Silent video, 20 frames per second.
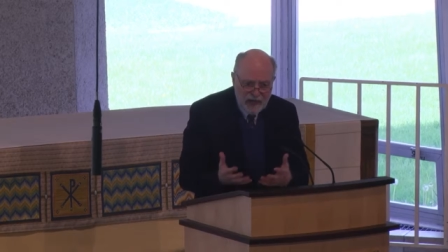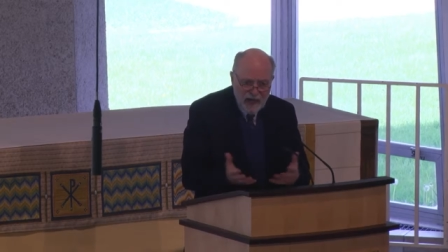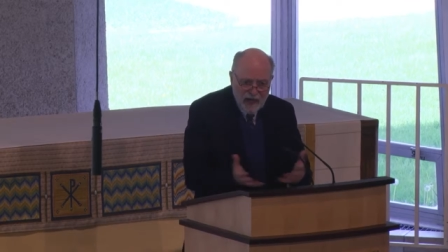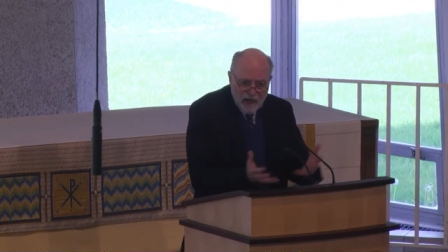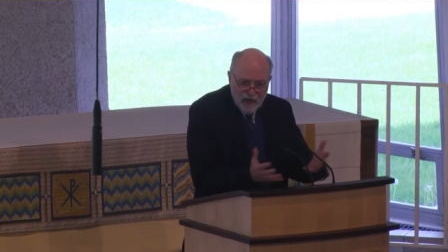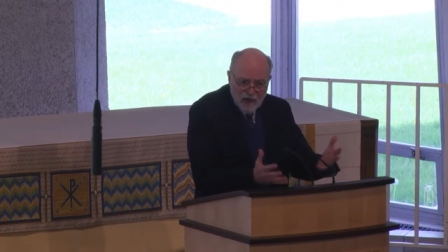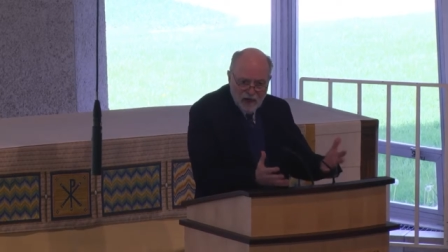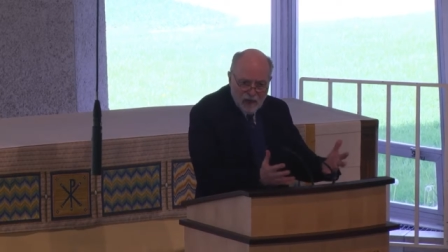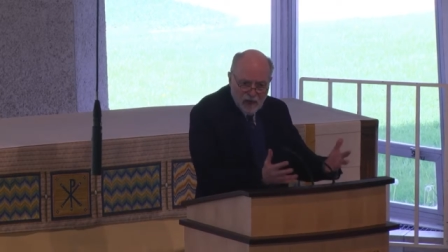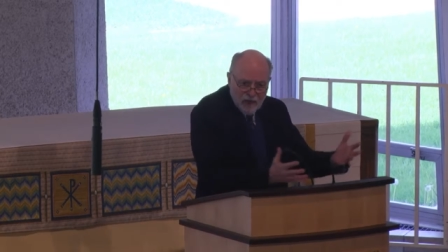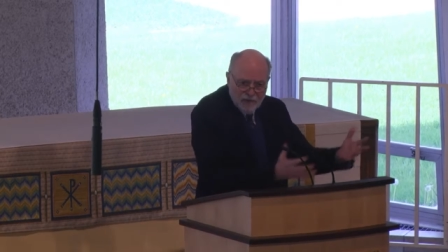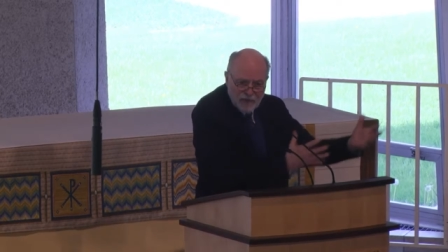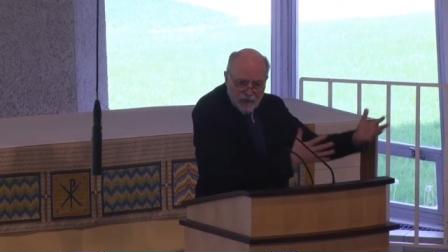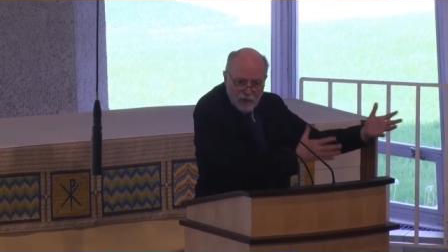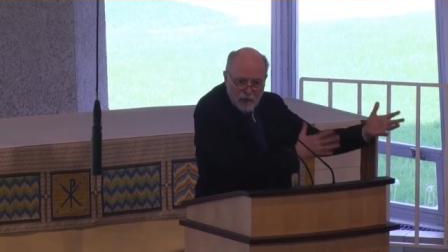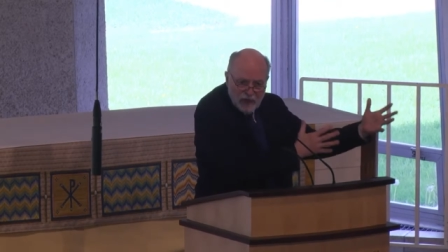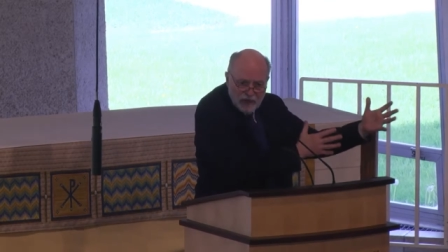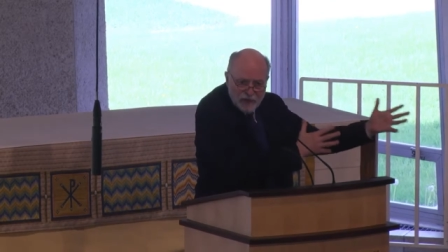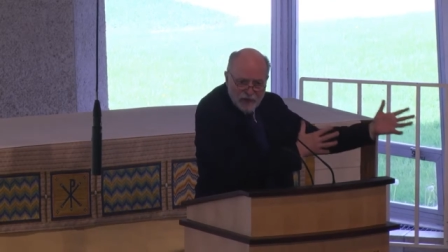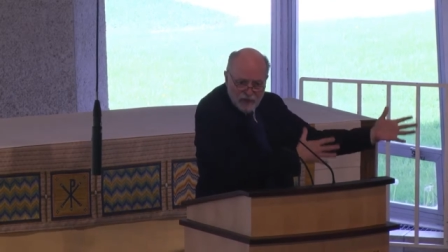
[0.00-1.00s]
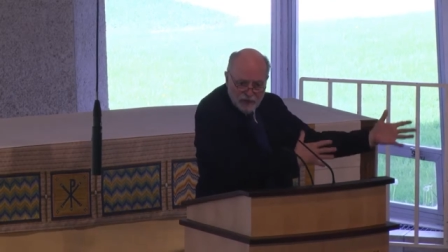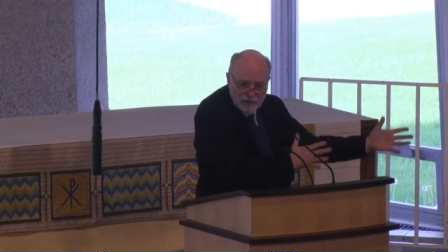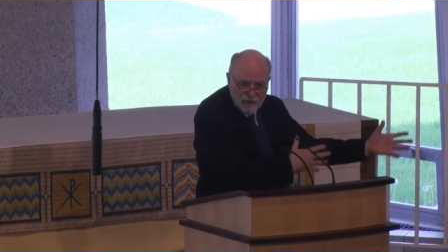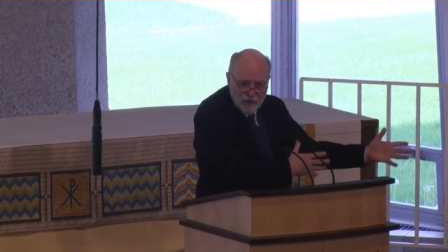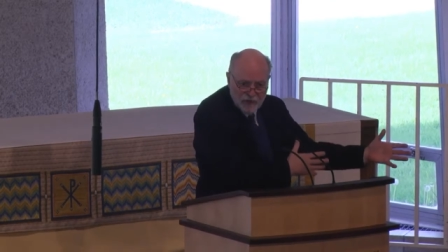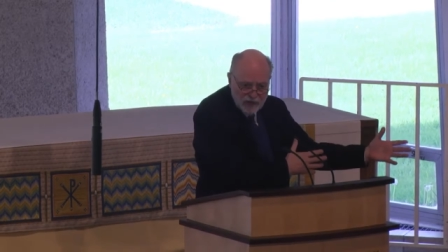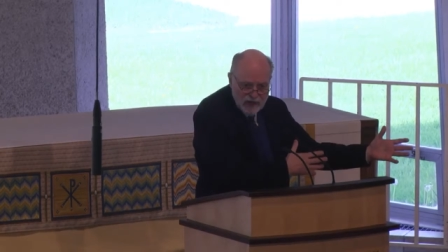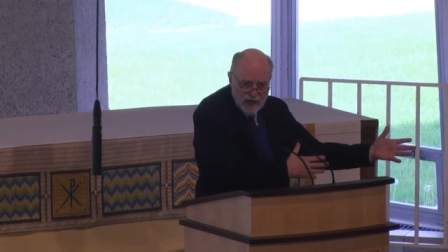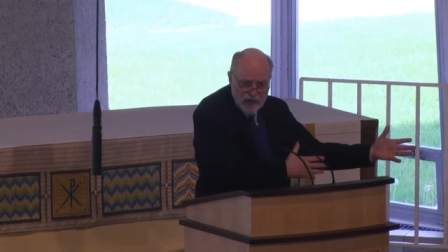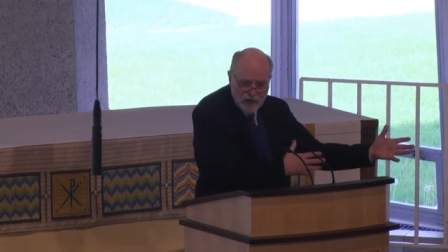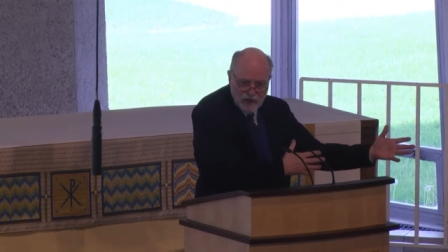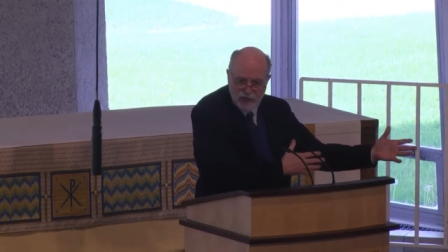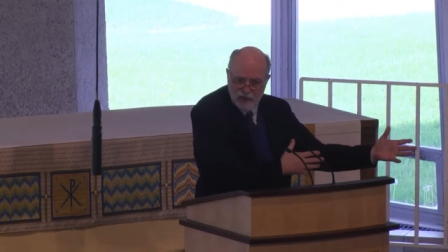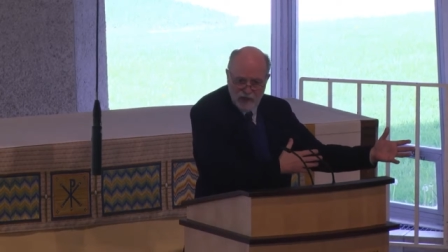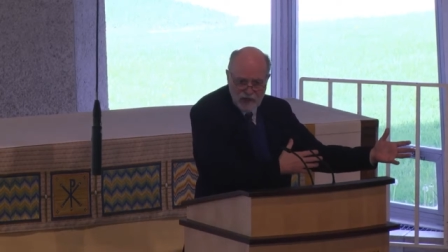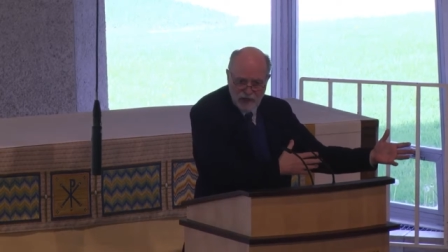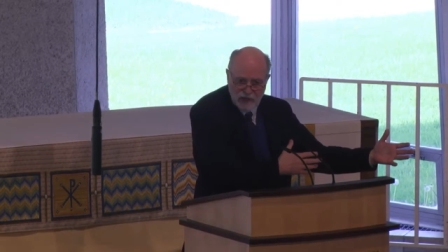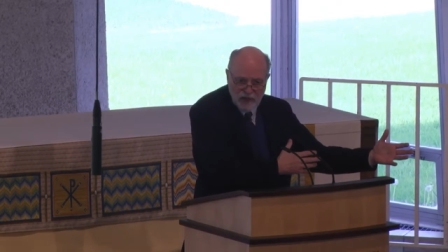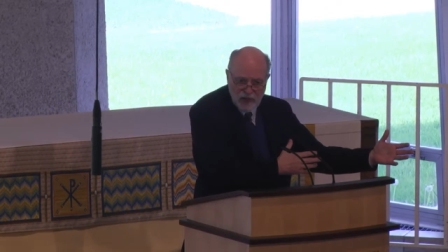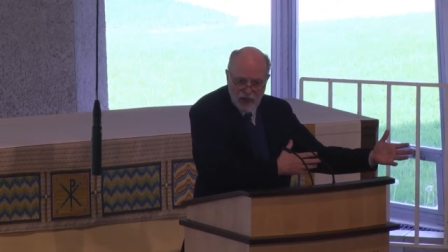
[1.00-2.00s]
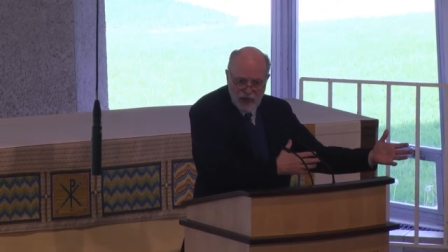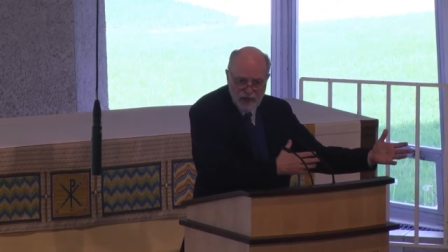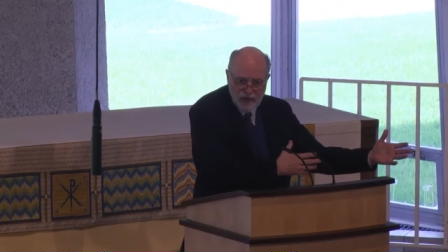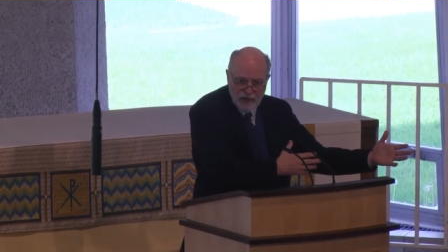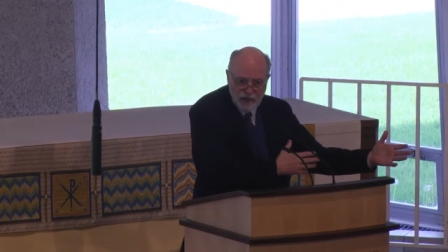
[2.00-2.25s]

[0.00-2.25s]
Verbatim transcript: care of the rest of creation that God